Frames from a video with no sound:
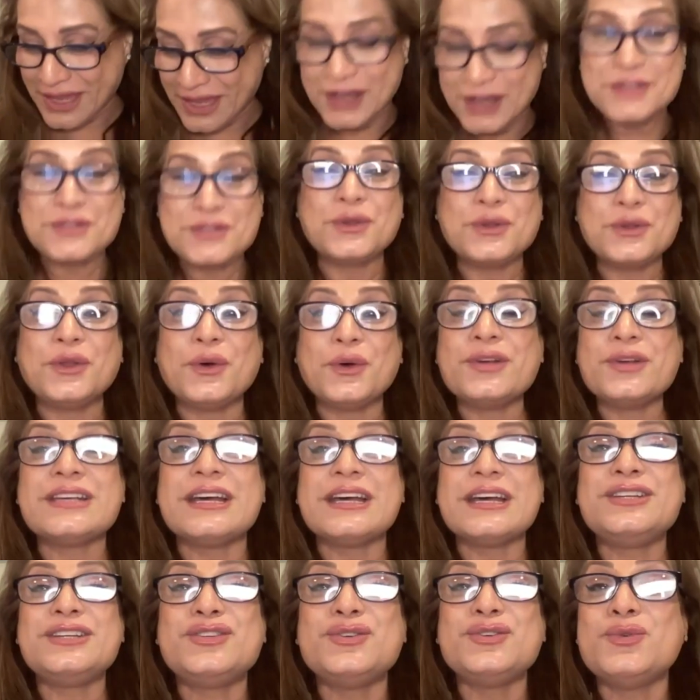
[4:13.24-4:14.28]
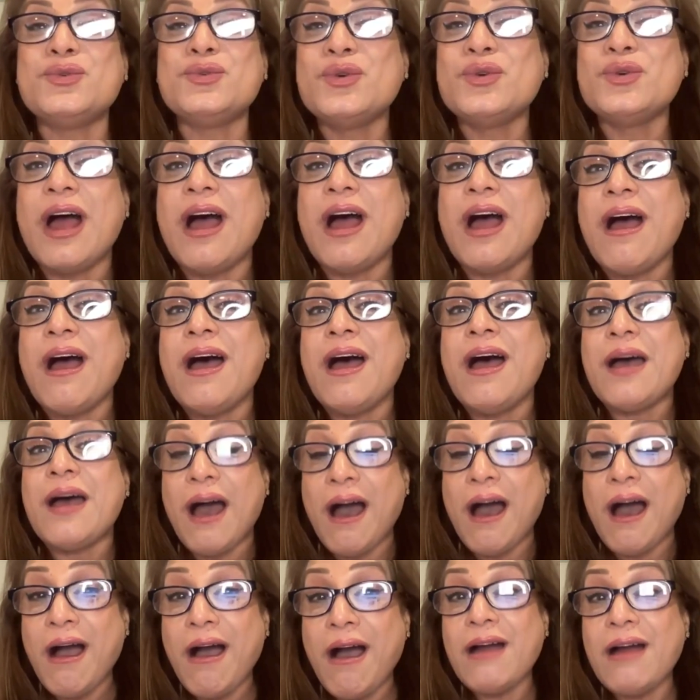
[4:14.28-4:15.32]
So those are two
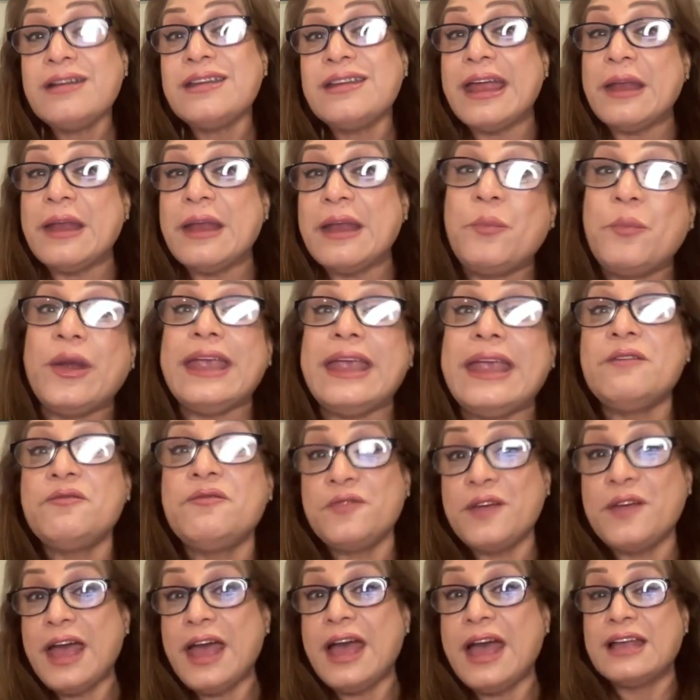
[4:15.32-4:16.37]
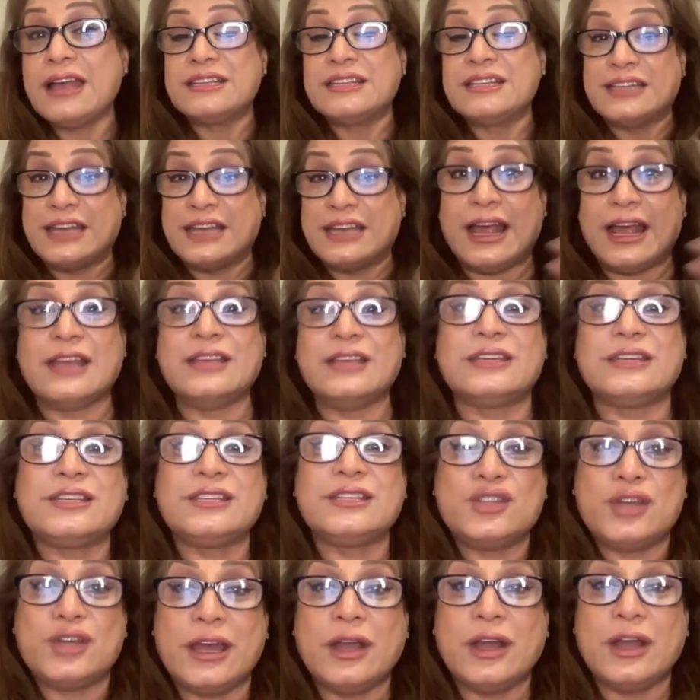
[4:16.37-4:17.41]
heart and brain facts that I
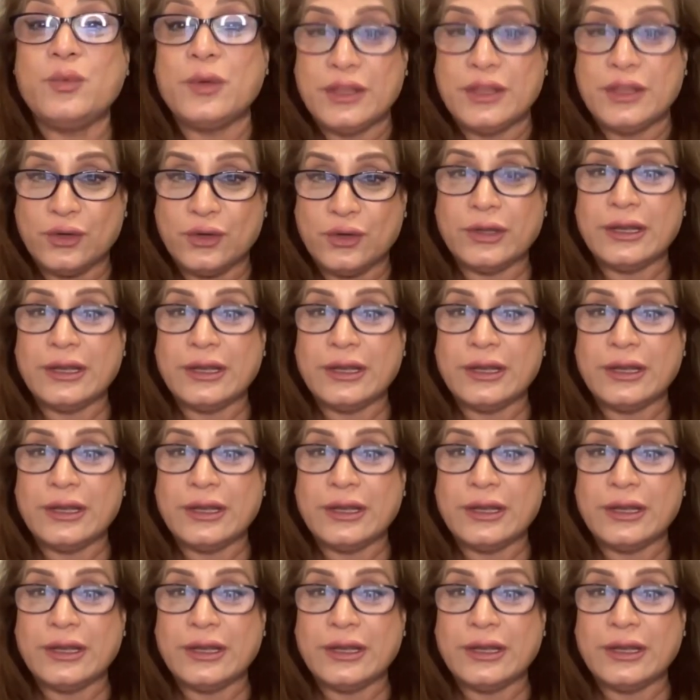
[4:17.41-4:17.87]
just shared with you,